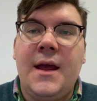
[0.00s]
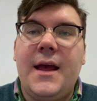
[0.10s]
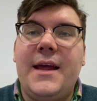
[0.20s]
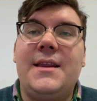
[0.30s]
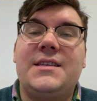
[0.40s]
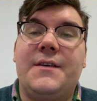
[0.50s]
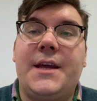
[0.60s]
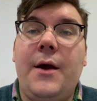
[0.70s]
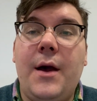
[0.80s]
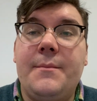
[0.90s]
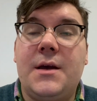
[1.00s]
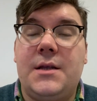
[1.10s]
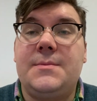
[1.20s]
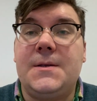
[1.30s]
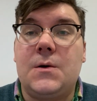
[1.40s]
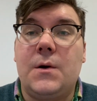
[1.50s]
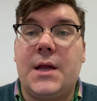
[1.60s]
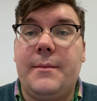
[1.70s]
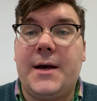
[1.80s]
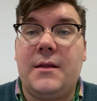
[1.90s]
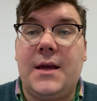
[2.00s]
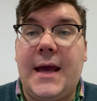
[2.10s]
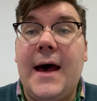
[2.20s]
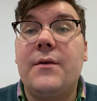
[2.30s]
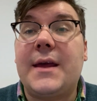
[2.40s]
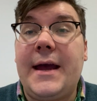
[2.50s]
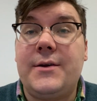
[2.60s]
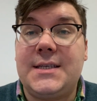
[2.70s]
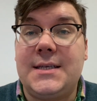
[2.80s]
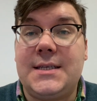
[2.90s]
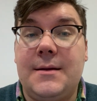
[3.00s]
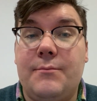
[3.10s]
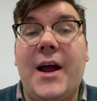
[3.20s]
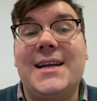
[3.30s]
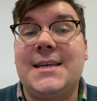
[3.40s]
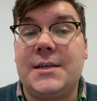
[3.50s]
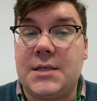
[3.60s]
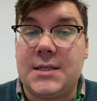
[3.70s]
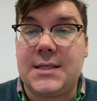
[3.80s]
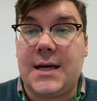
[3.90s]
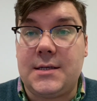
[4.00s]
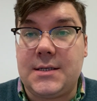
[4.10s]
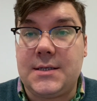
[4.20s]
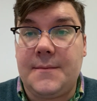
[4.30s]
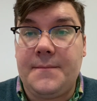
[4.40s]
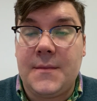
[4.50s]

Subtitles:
In this video, I'm going to be talking about the Healthcare Assistant Practitioner standard.